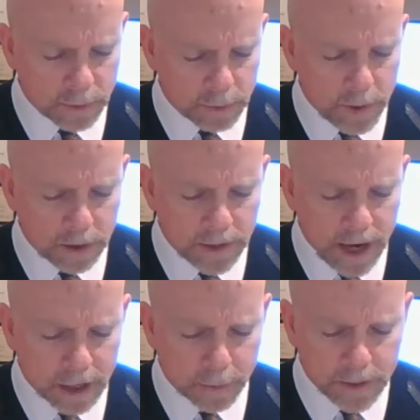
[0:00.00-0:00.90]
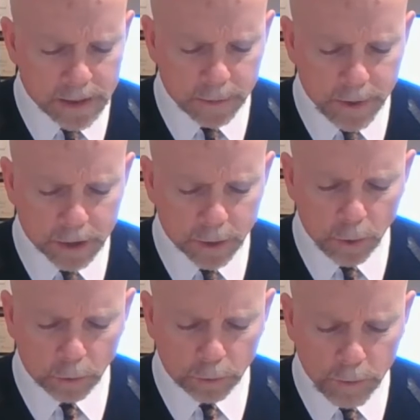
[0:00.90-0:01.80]
with belted occupants compared to
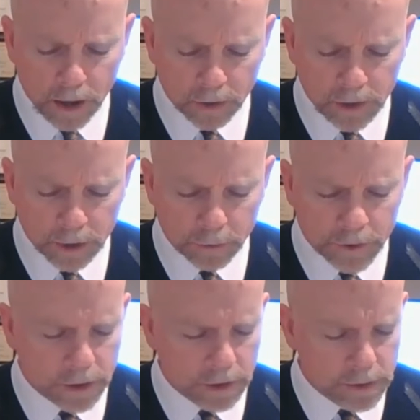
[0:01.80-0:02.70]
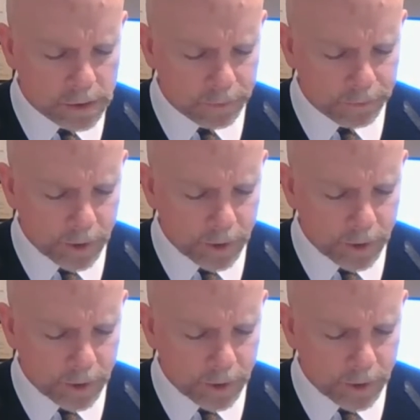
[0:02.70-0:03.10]
older model year vehicles.